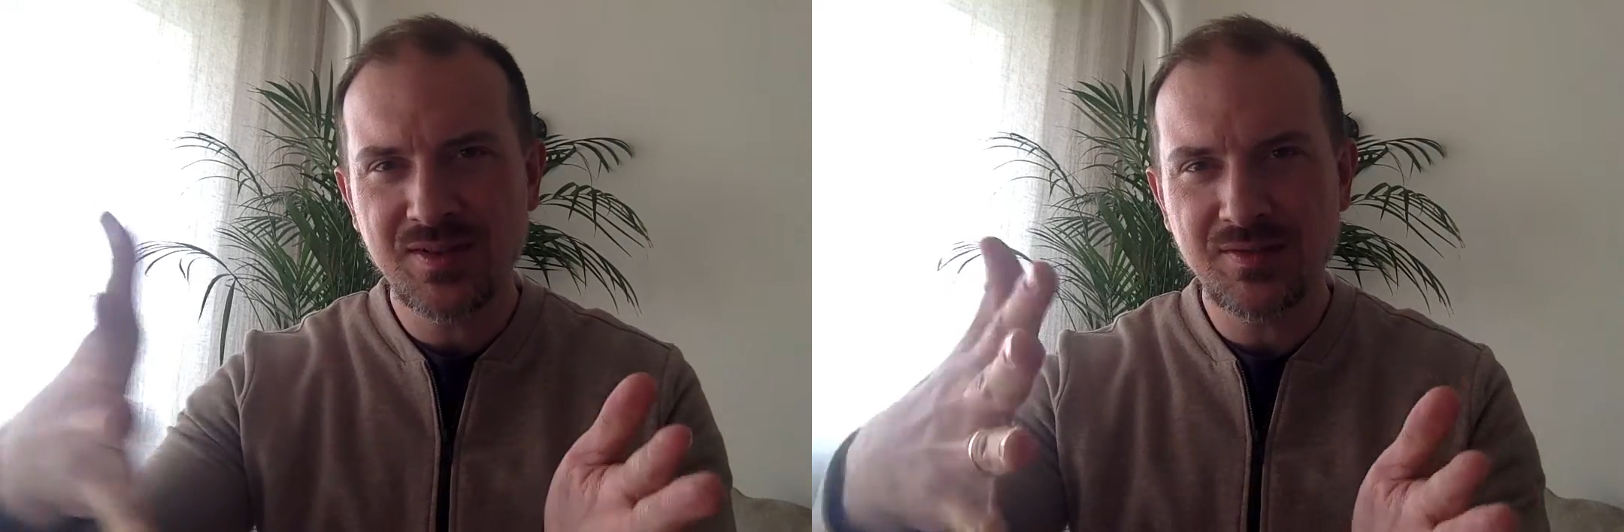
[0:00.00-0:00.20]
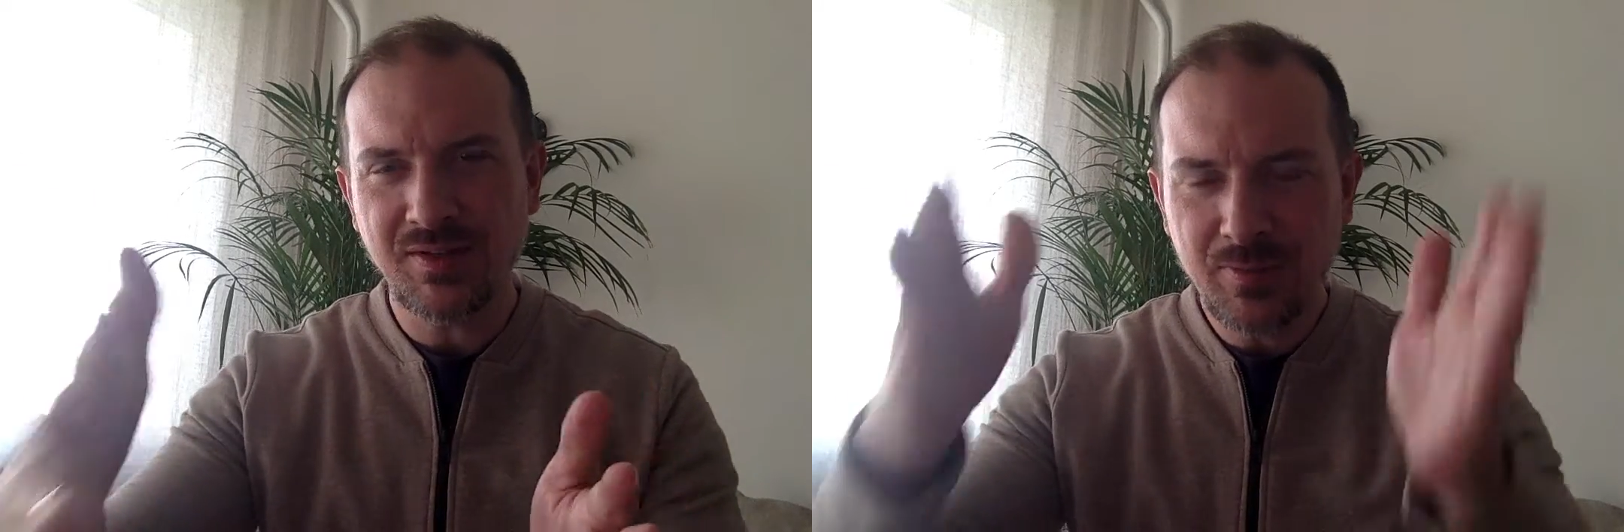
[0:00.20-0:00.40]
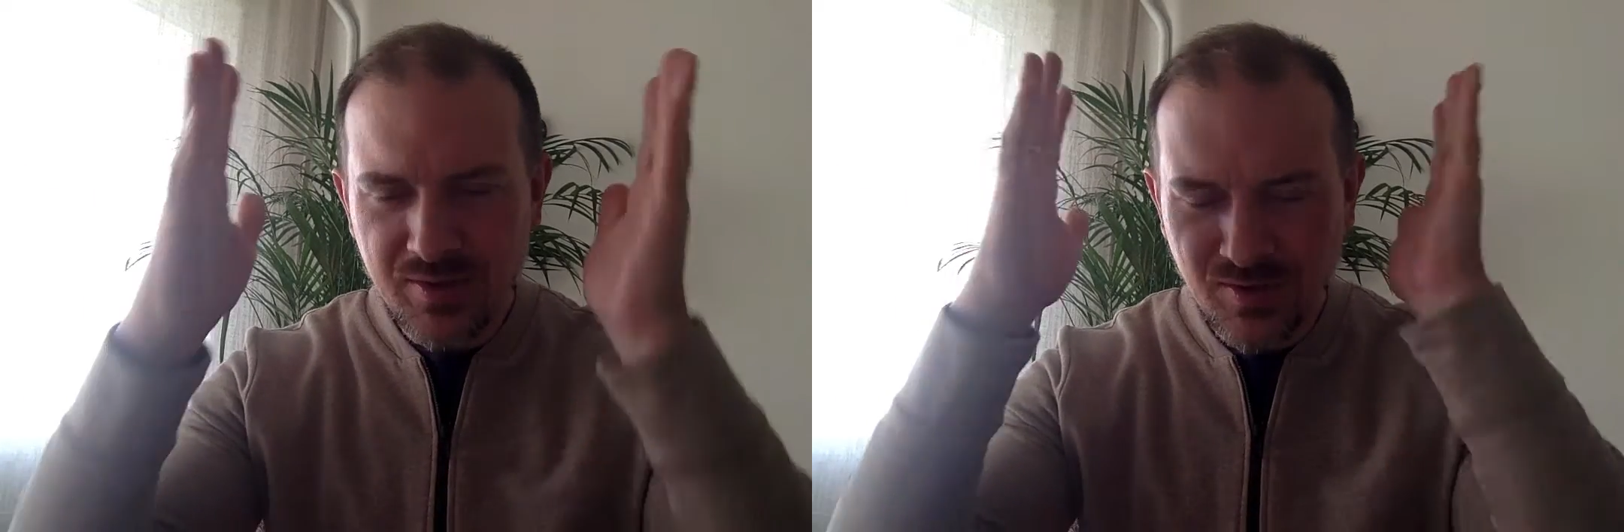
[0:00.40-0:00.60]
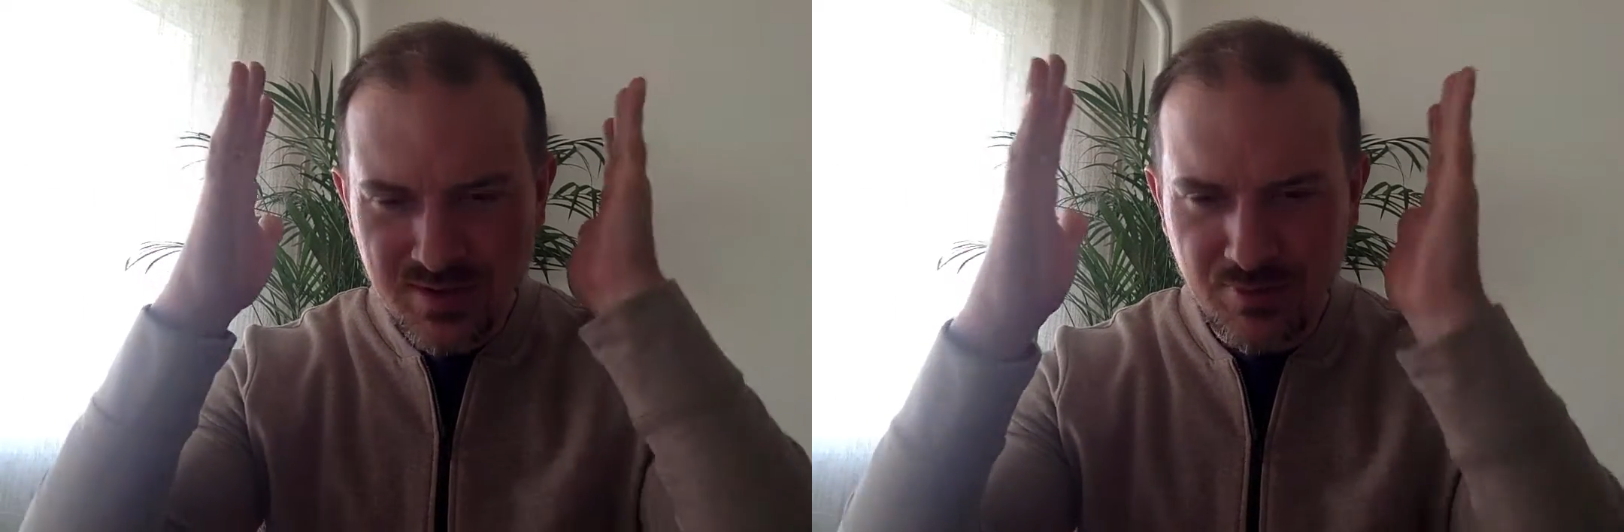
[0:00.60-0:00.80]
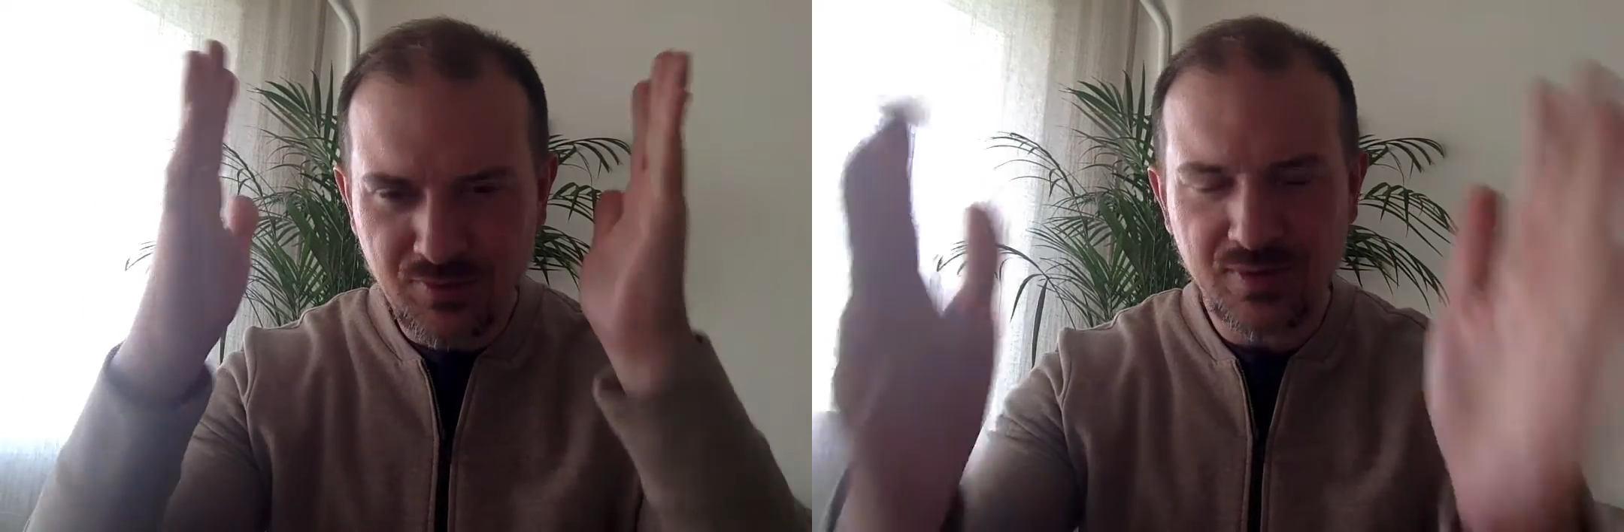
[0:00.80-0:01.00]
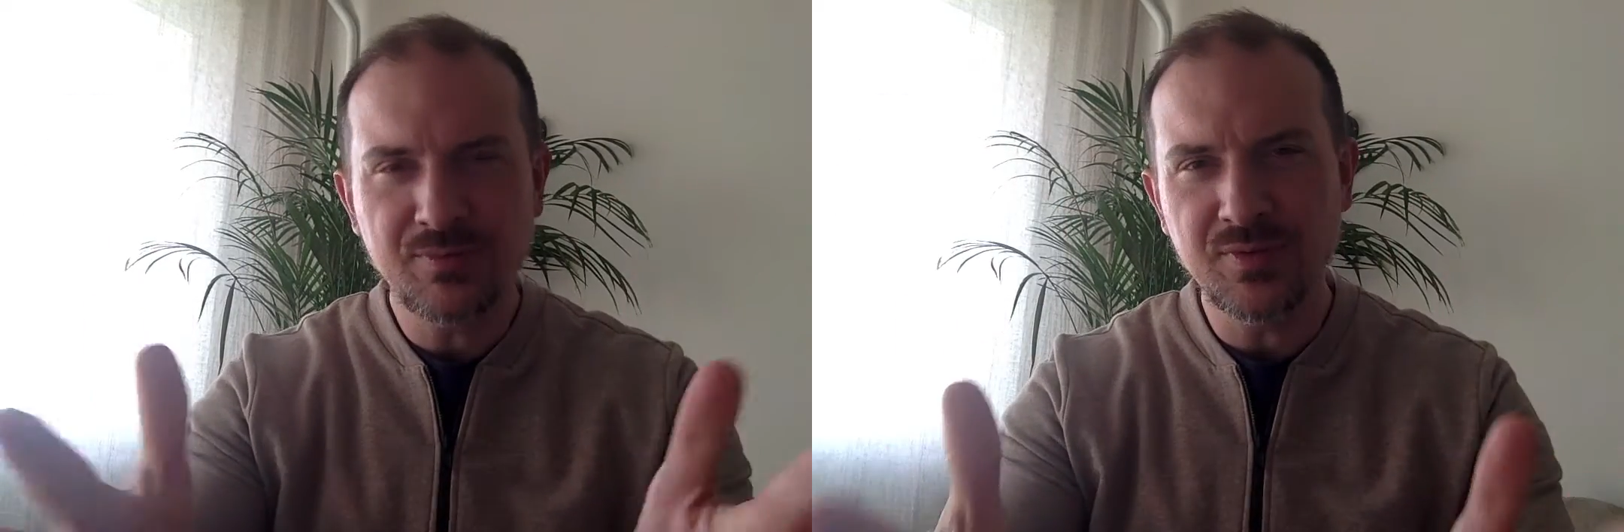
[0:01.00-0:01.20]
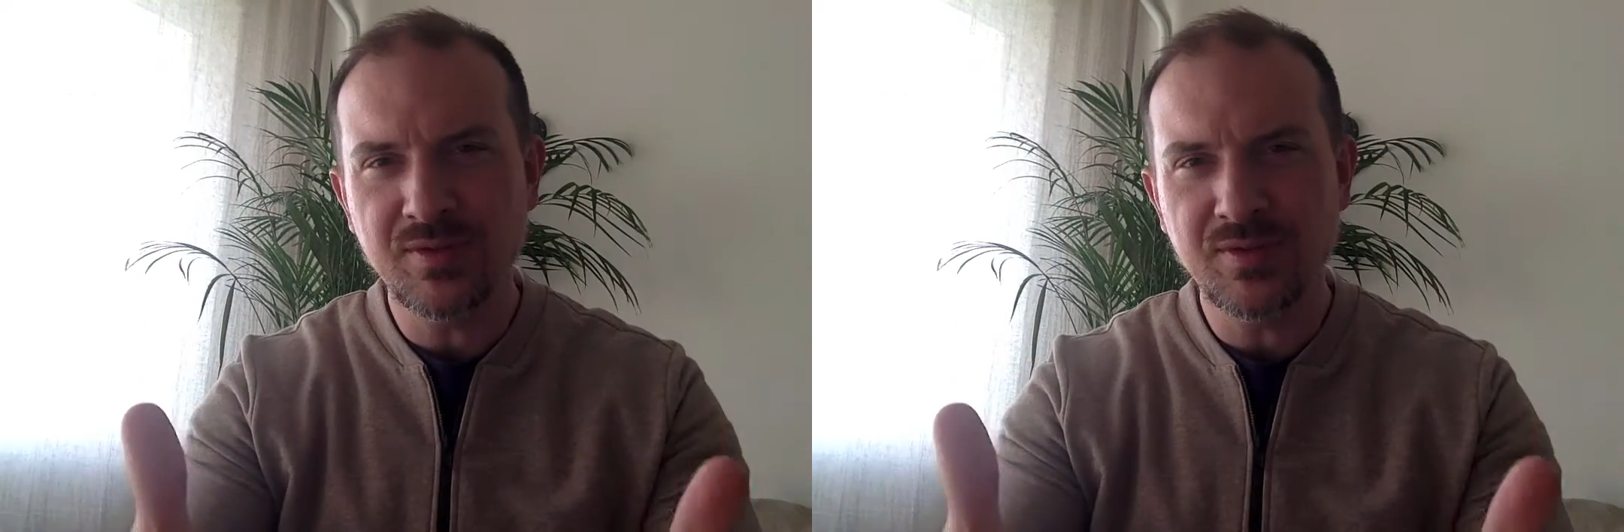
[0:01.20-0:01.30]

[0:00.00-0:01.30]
you know, everybody talks about reboot